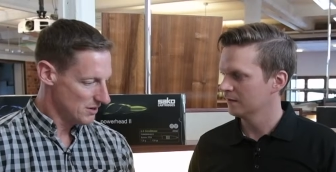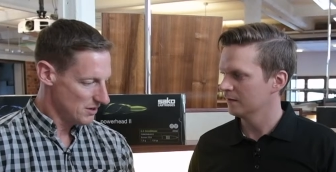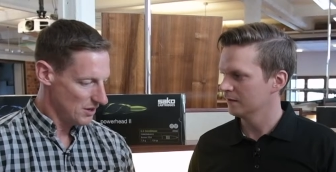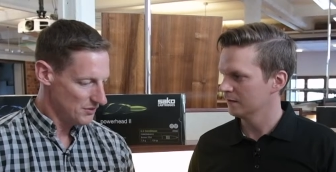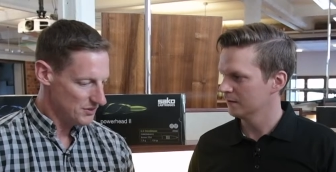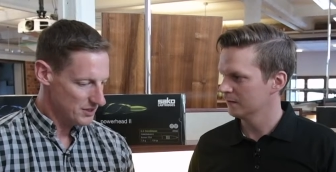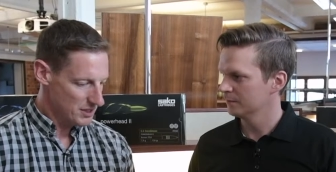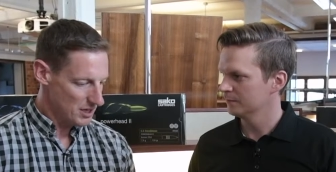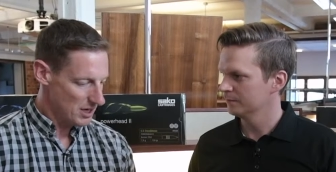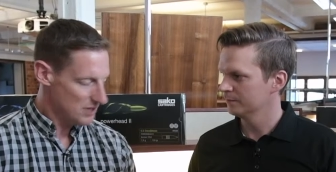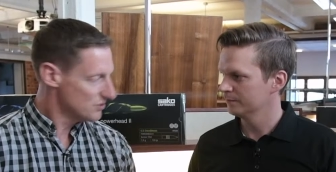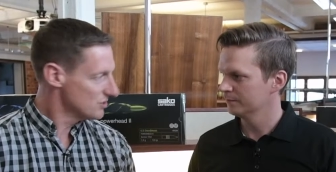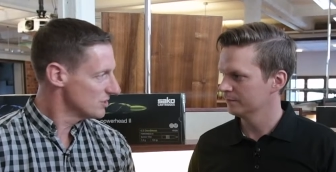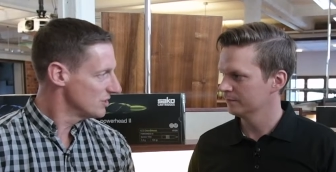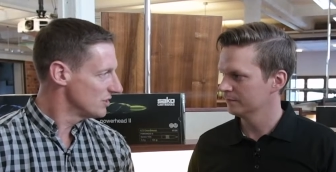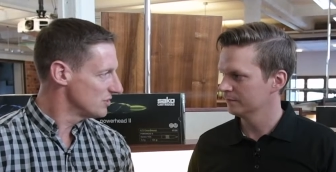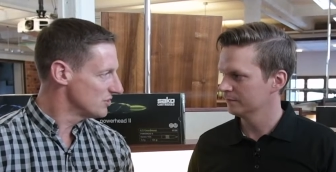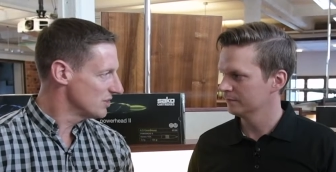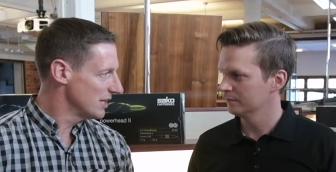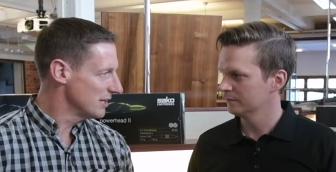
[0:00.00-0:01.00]
Speaker 1: on the cartridge in
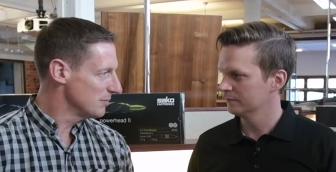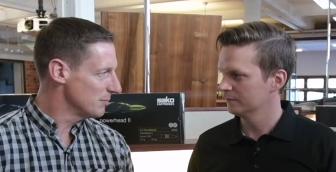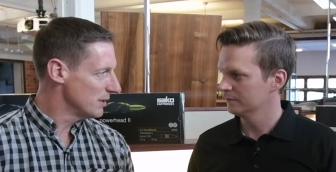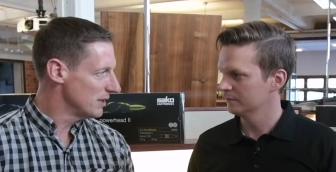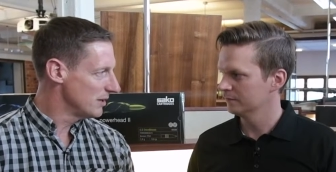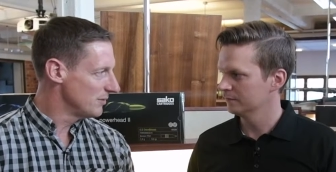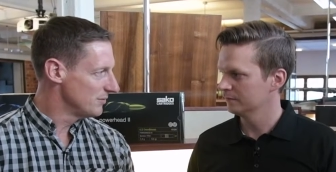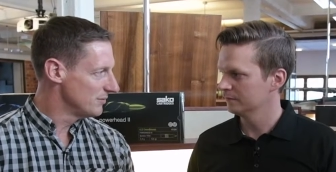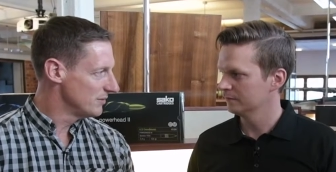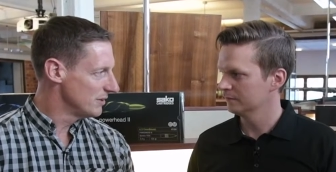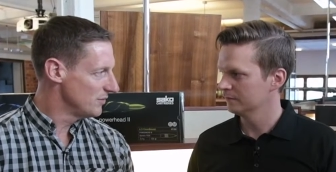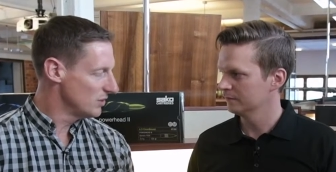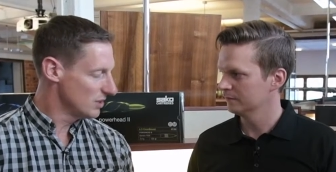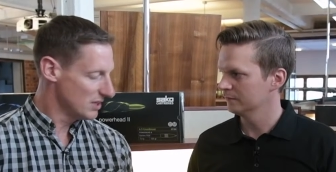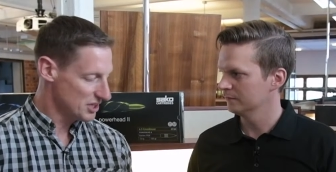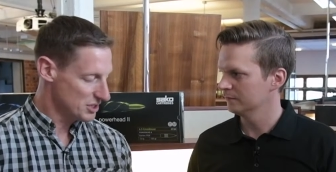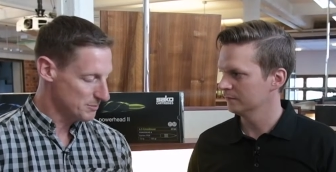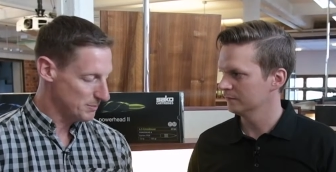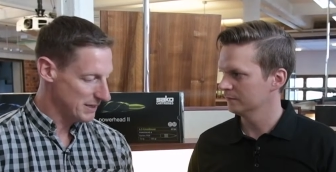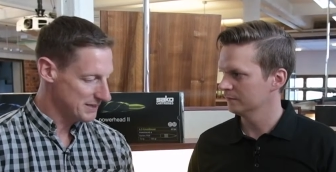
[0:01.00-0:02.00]
the chamber. If you can
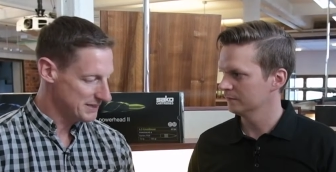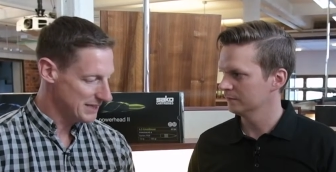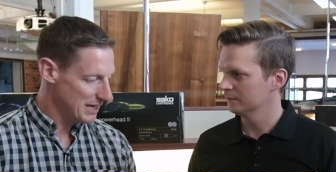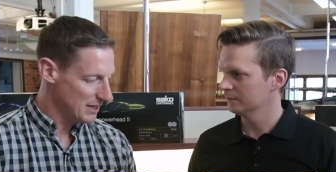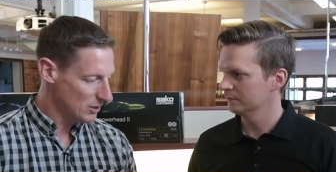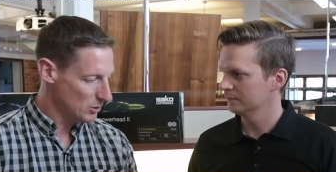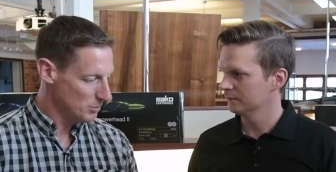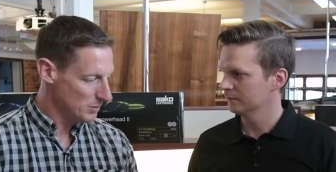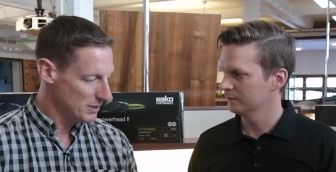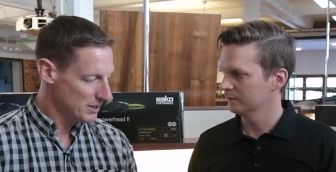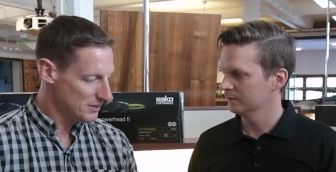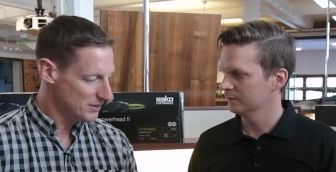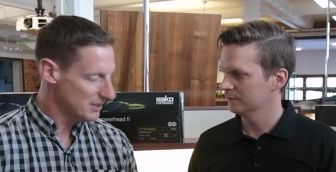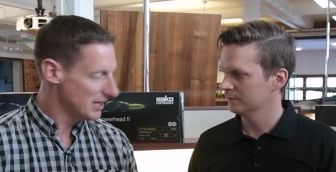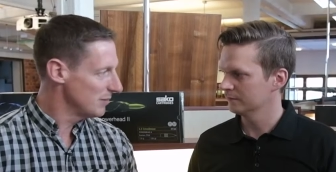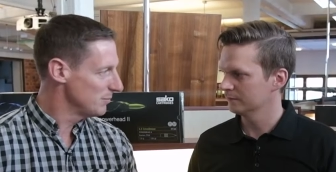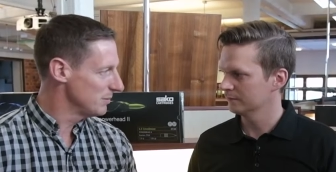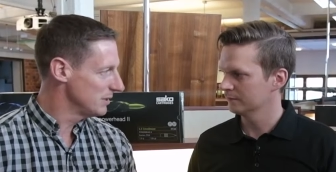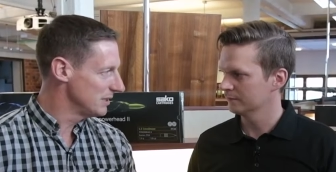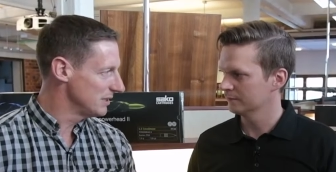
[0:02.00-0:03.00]
explain that a little bit,
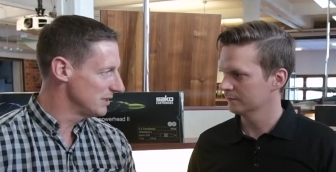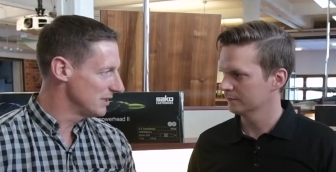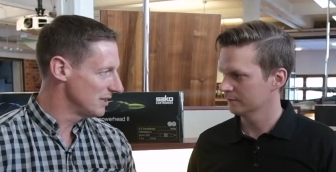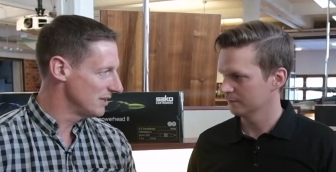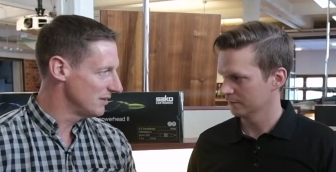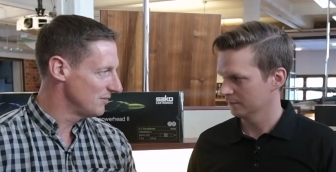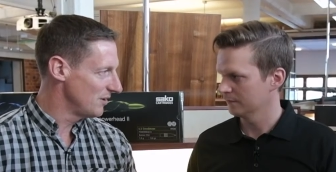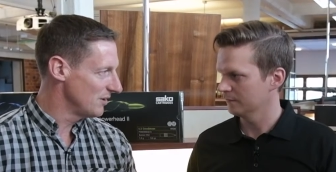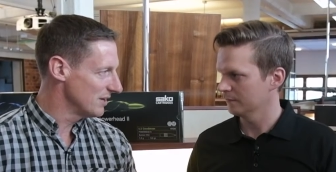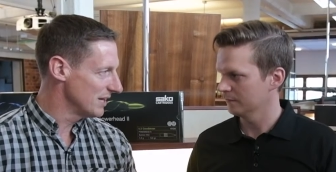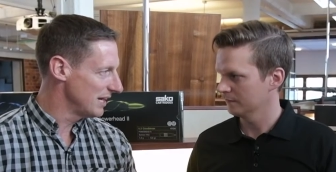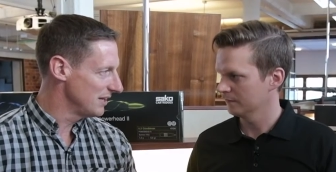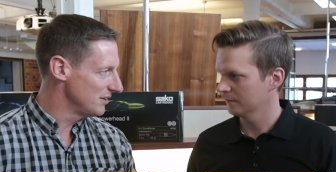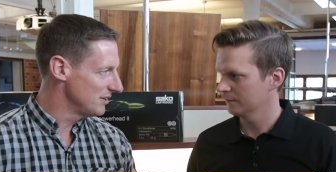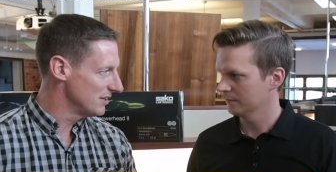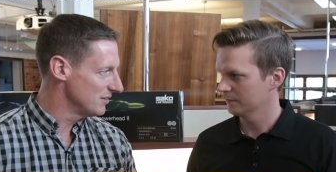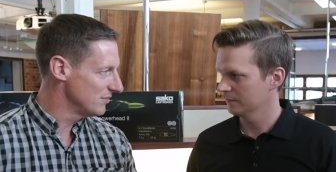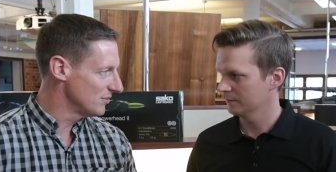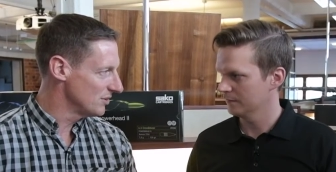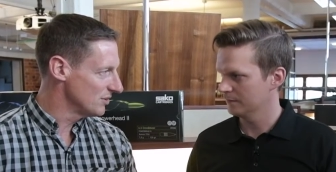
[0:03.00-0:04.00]
that'd be uh, very
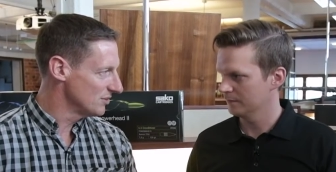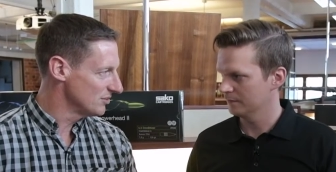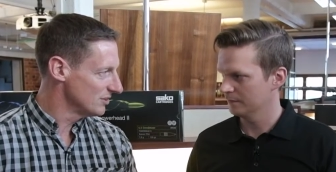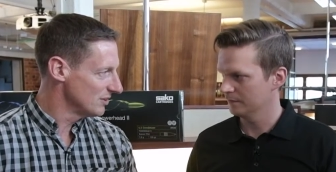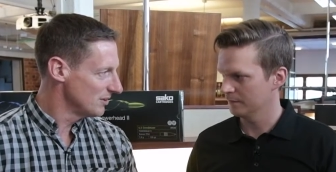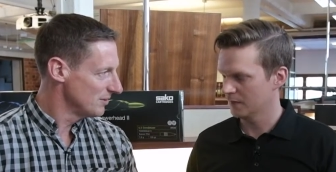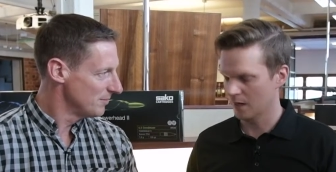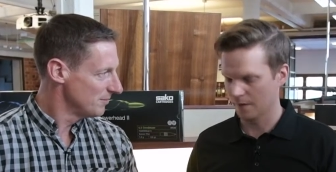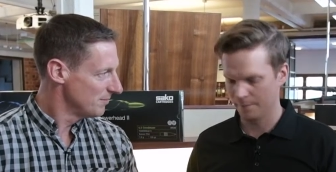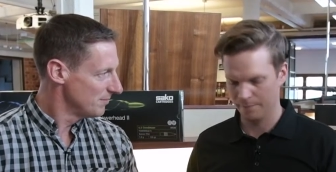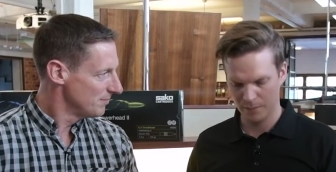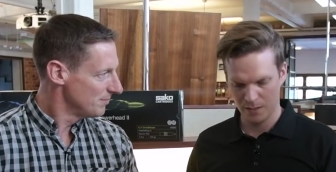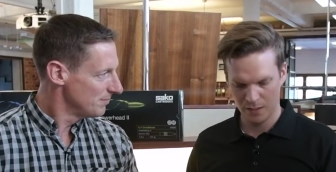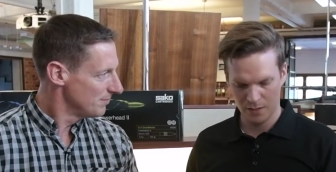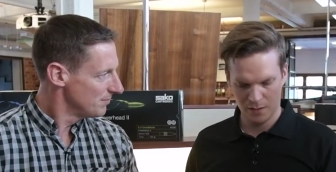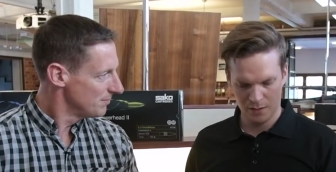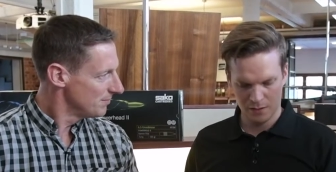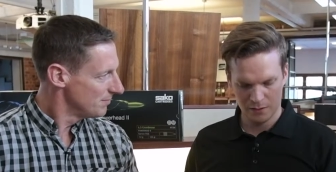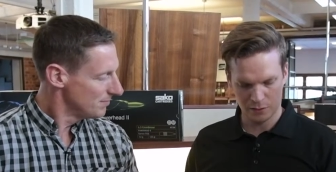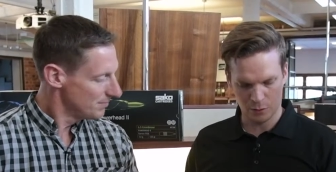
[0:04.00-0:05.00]
handy for us.
Speaker 2: Yeah,
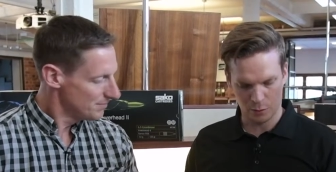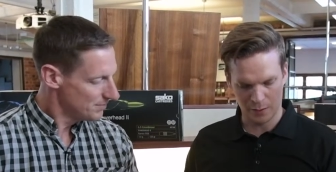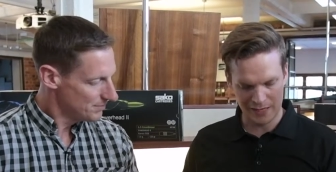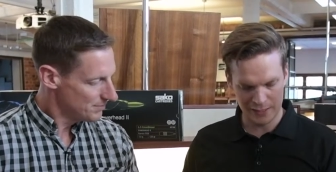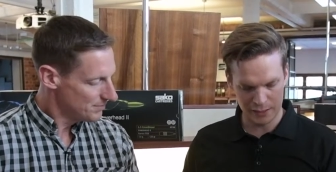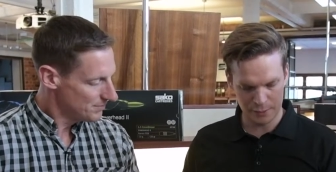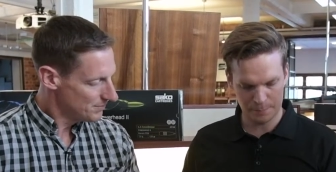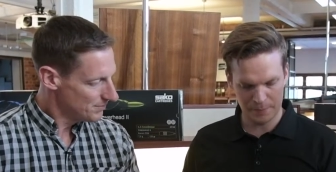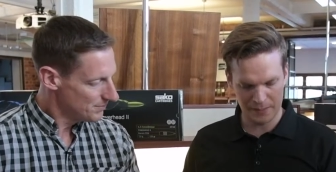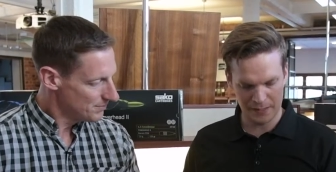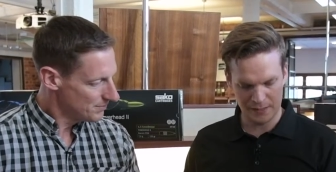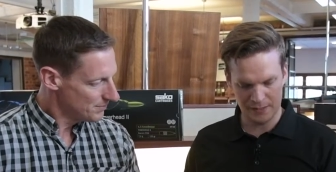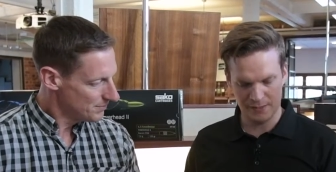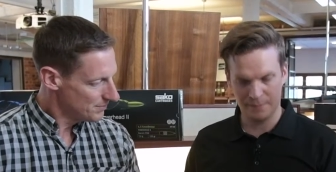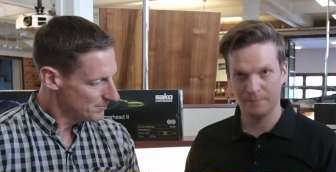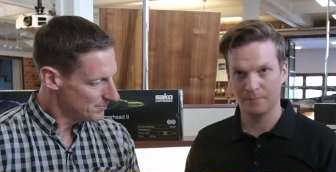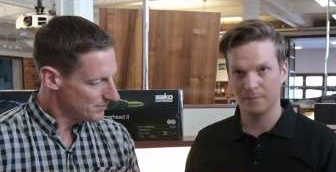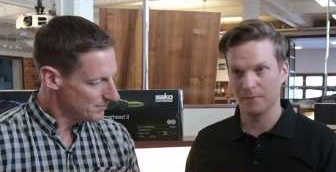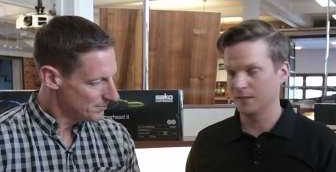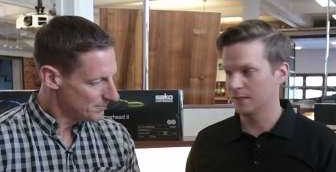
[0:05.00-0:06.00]
so headspace
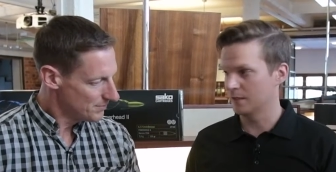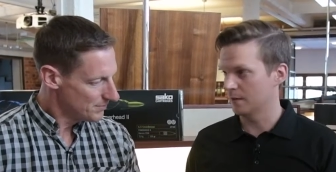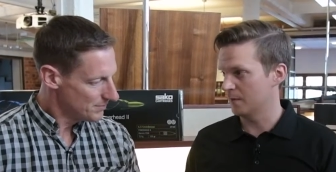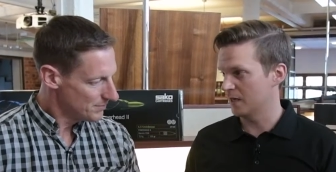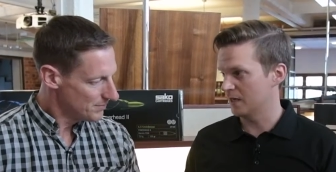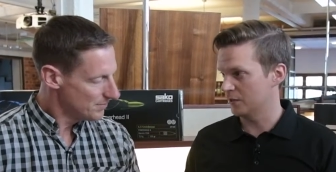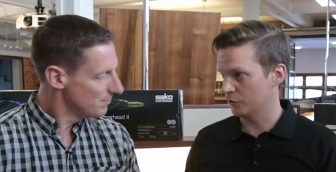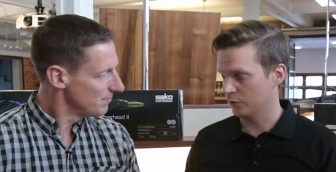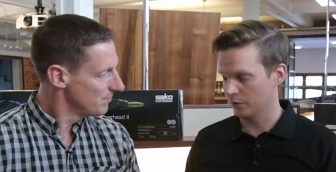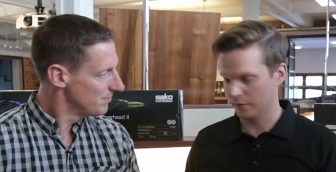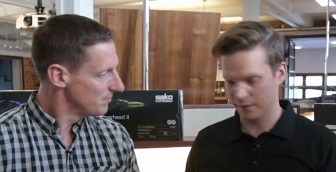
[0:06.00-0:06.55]
is a measure